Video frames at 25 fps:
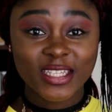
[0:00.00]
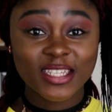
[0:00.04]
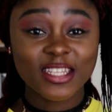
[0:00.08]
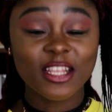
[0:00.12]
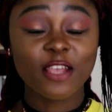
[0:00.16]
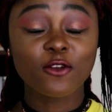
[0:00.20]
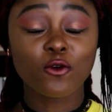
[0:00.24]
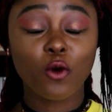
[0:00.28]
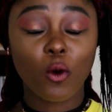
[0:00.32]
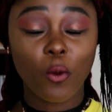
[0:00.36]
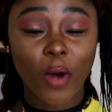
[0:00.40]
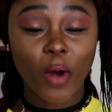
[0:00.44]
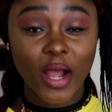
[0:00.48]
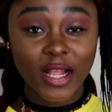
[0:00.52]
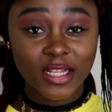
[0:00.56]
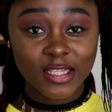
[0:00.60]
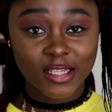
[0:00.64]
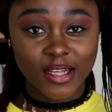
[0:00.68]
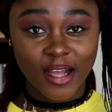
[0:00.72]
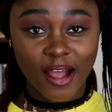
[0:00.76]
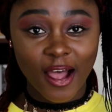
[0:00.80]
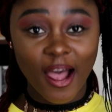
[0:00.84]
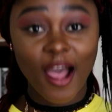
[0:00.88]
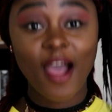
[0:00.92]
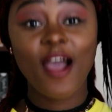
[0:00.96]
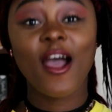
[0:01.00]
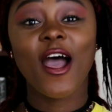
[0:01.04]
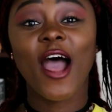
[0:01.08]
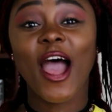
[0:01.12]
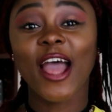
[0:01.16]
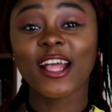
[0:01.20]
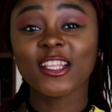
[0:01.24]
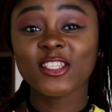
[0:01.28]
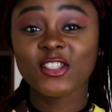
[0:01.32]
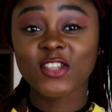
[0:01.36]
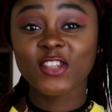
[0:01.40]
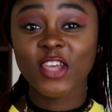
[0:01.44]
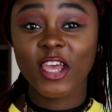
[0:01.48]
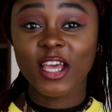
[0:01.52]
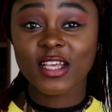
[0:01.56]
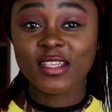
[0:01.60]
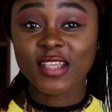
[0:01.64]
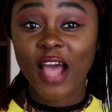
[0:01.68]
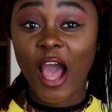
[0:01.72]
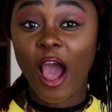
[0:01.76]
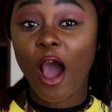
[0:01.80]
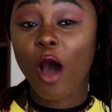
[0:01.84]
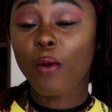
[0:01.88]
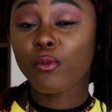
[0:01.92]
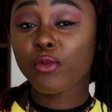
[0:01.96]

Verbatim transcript: in Rwanda, handshakes are